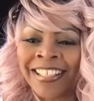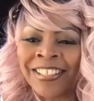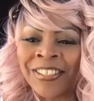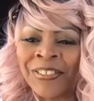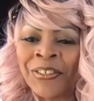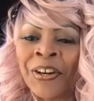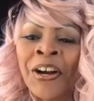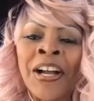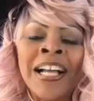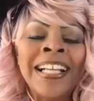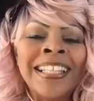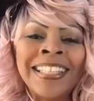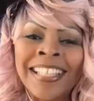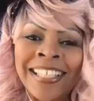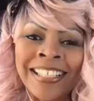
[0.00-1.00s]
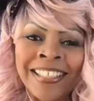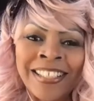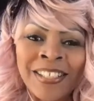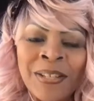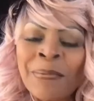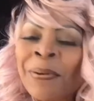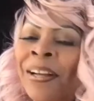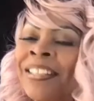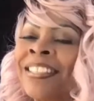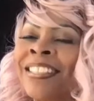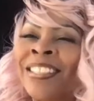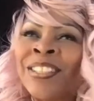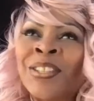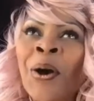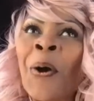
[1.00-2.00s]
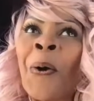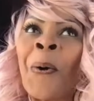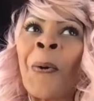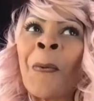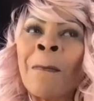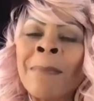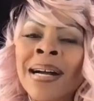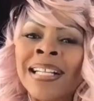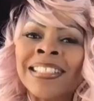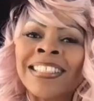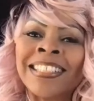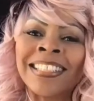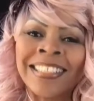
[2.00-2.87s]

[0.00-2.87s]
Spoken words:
you up. Lynn, you brought so much